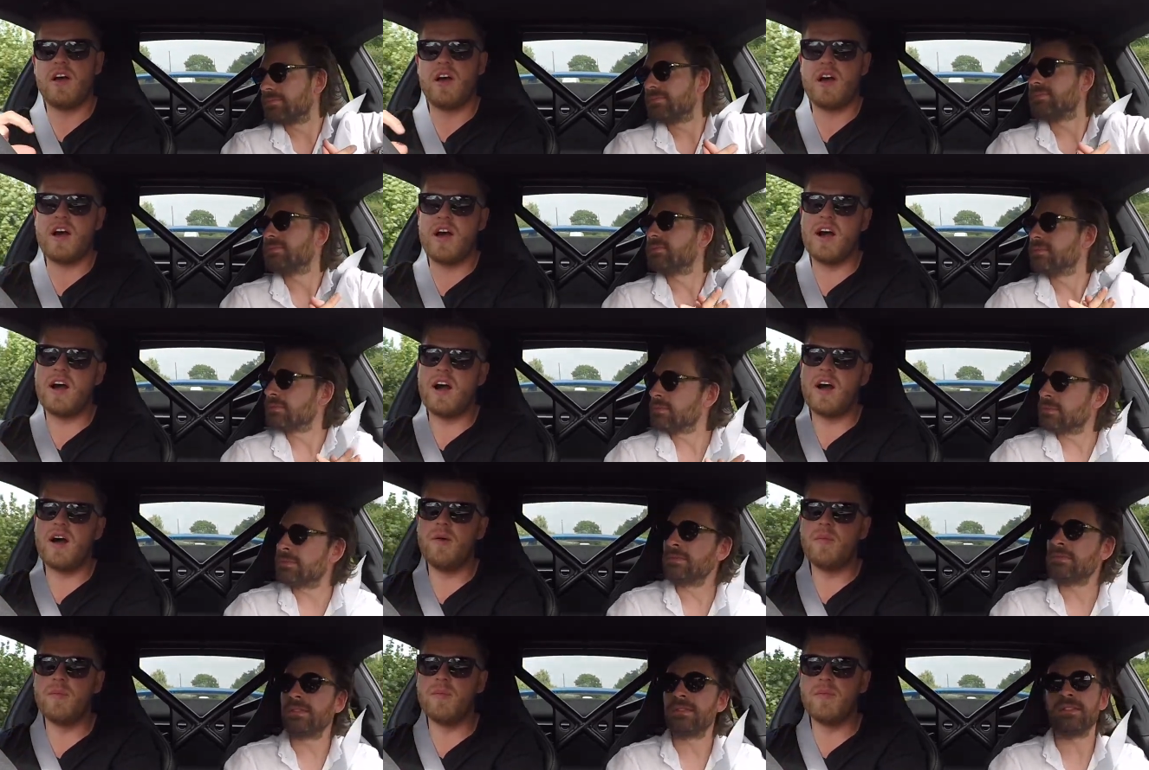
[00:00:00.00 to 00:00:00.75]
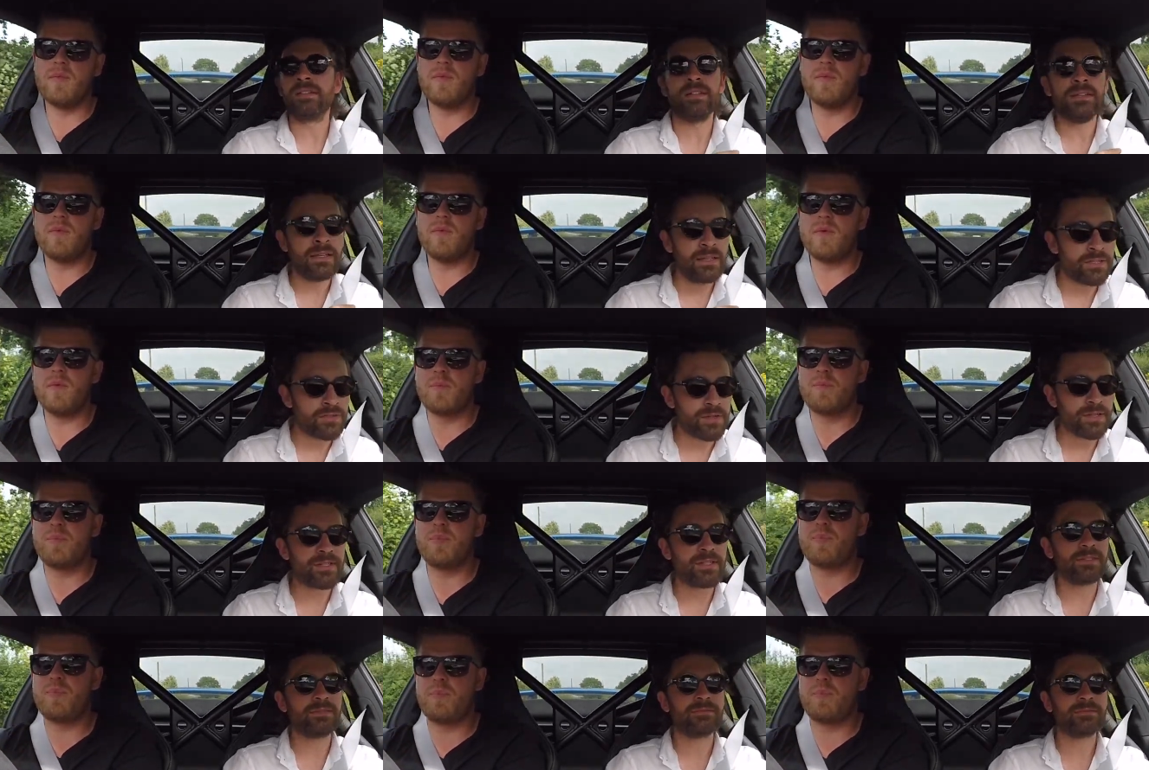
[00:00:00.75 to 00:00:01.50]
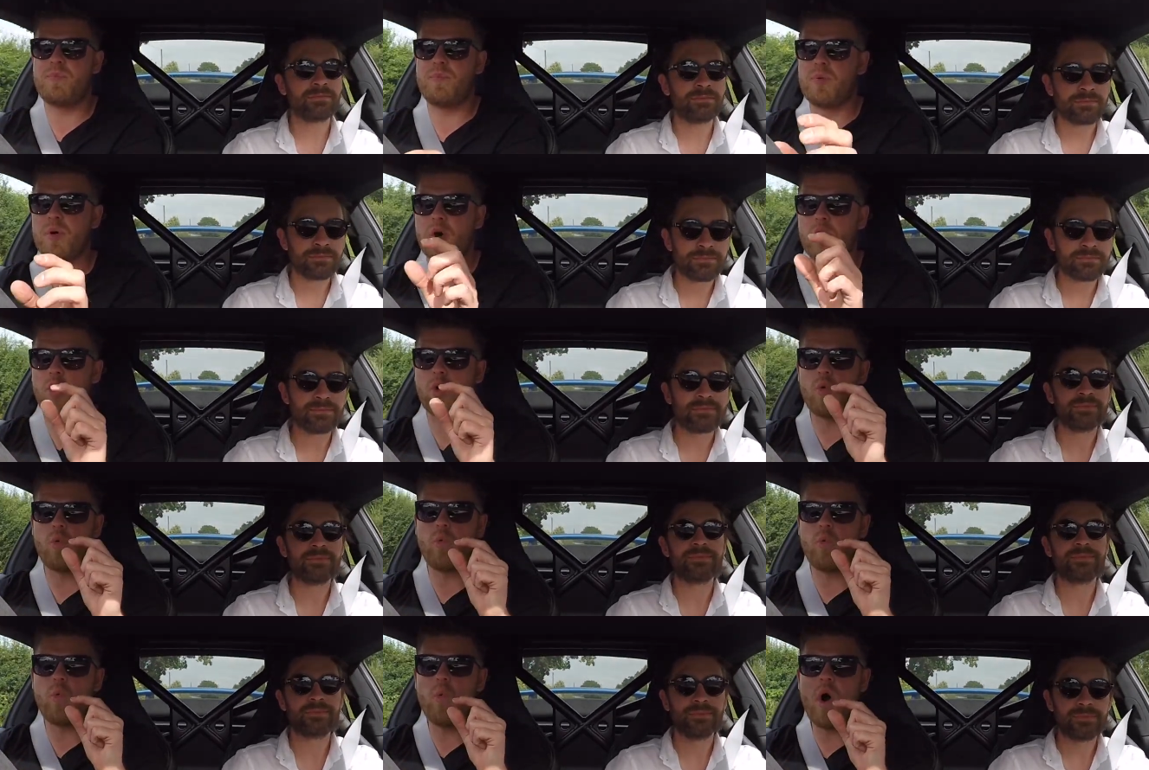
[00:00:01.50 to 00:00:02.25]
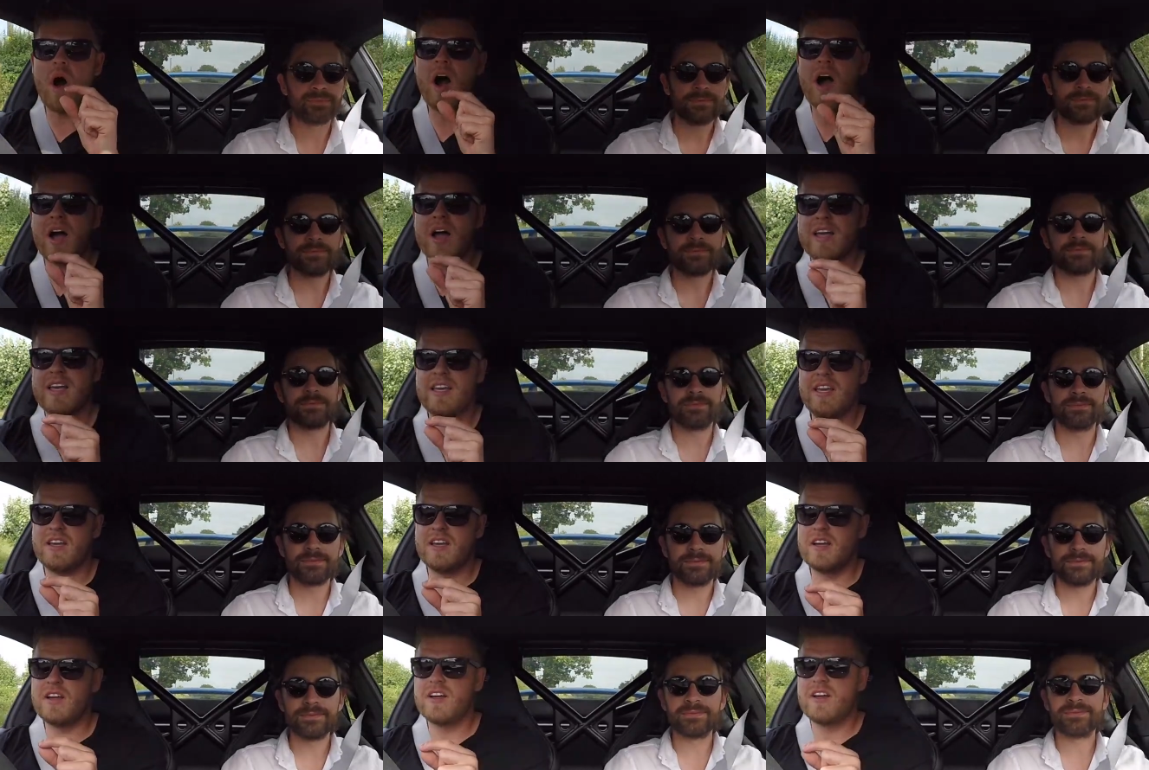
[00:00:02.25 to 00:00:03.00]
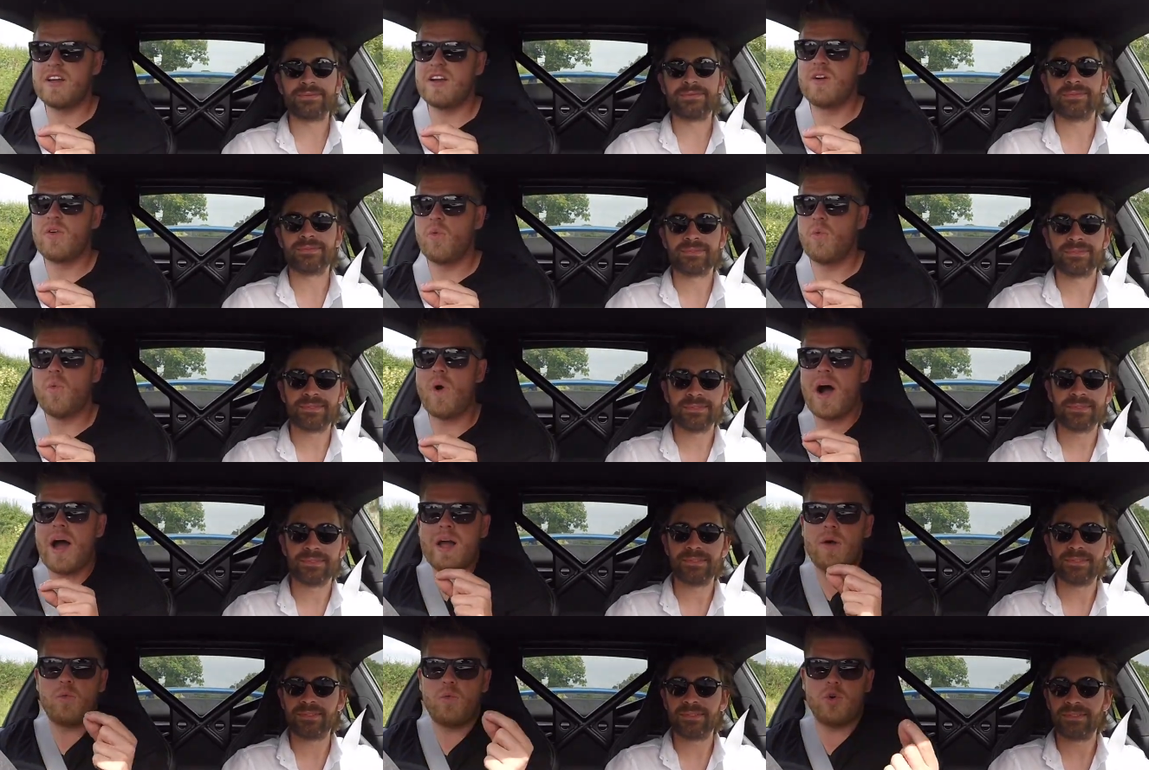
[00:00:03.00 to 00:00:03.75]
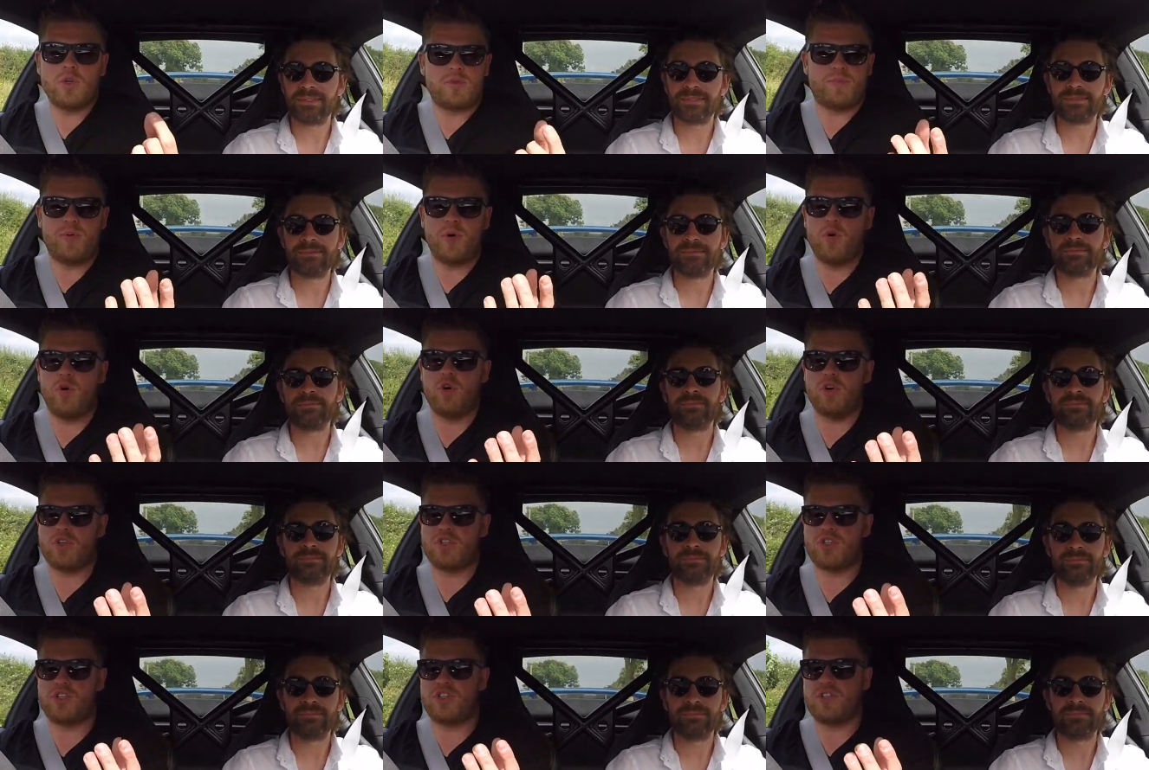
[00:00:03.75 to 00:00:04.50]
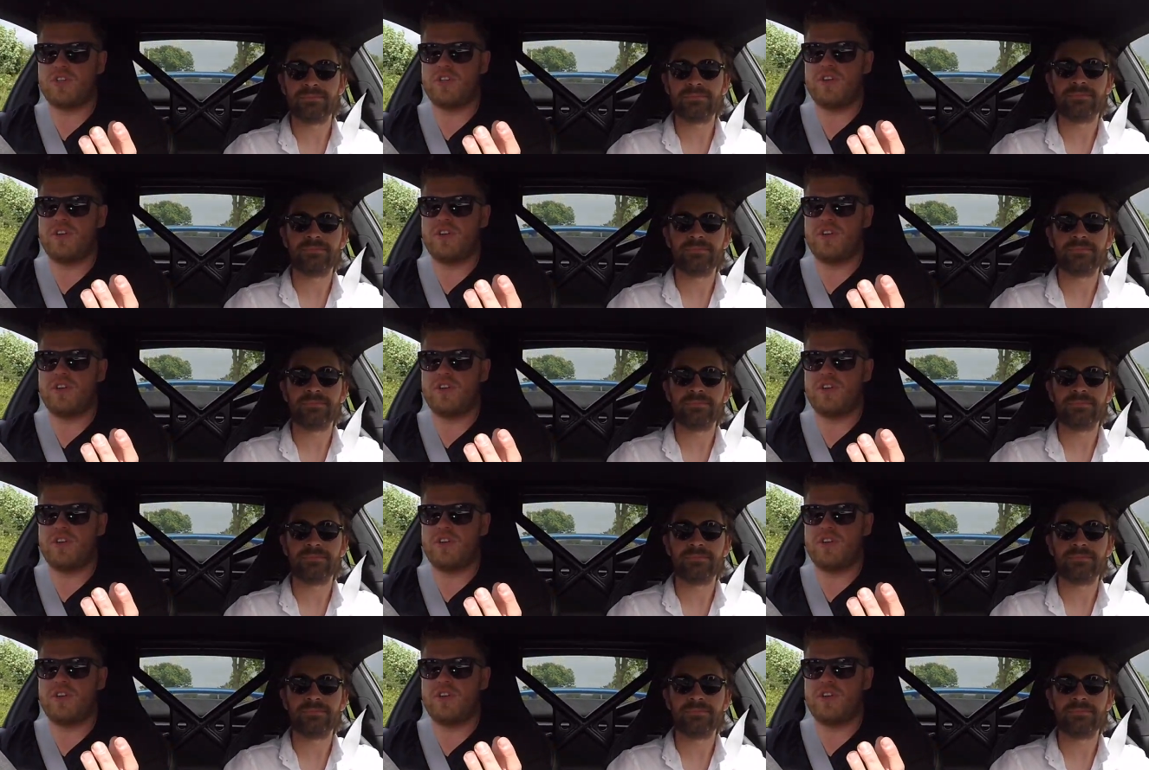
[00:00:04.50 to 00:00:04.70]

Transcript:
Speaker 1: Um, Interesting. But why? why would Porsche,